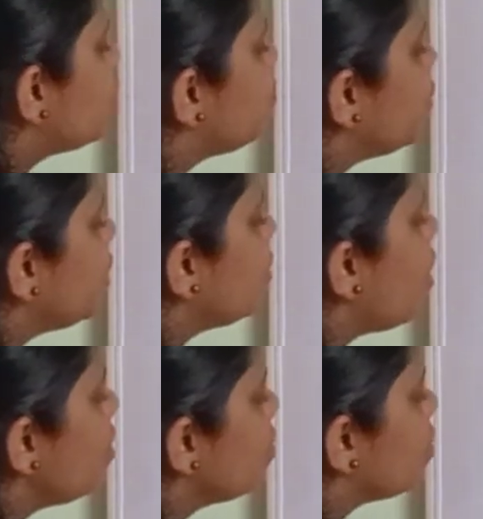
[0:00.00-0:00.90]
plus
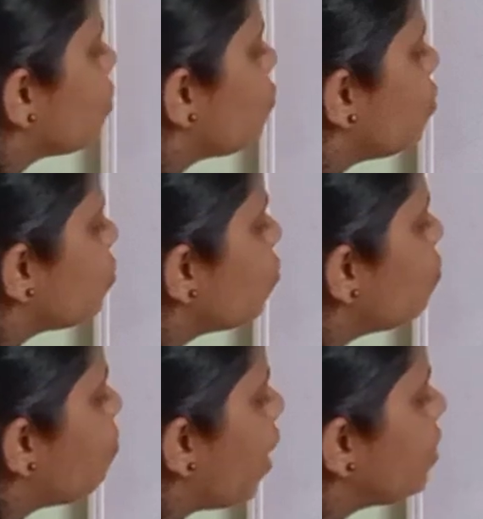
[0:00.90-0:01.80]
beta is equal
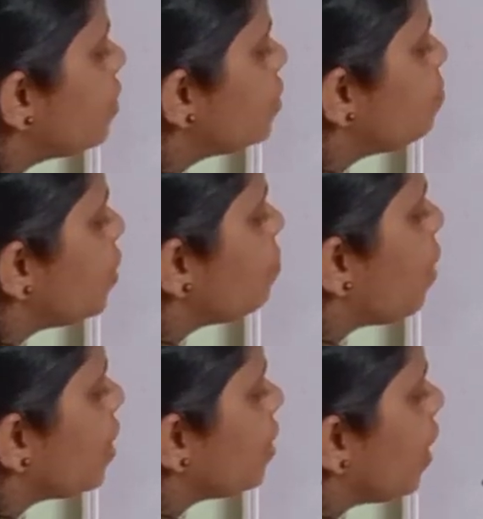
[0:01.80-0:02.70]
to minus b
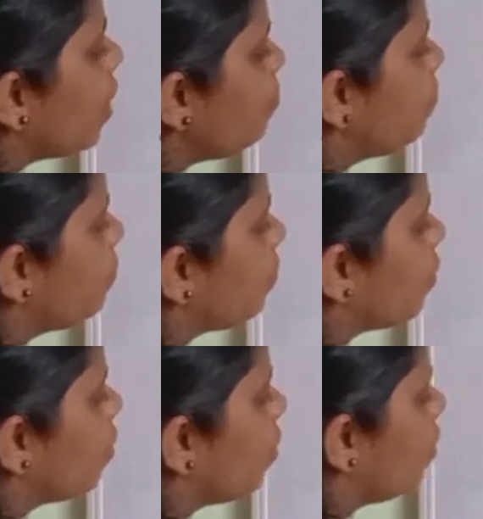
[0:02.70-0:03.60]
by a
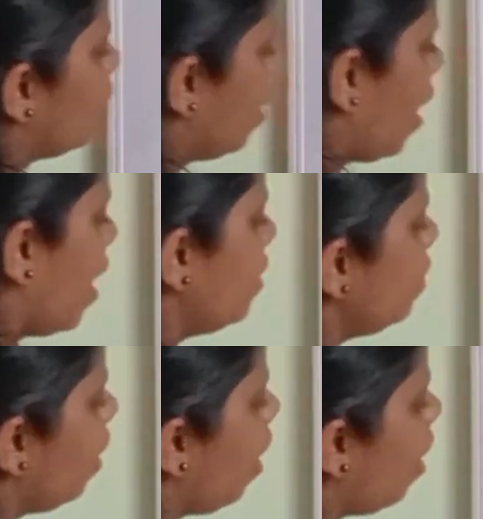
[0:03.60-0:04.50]
and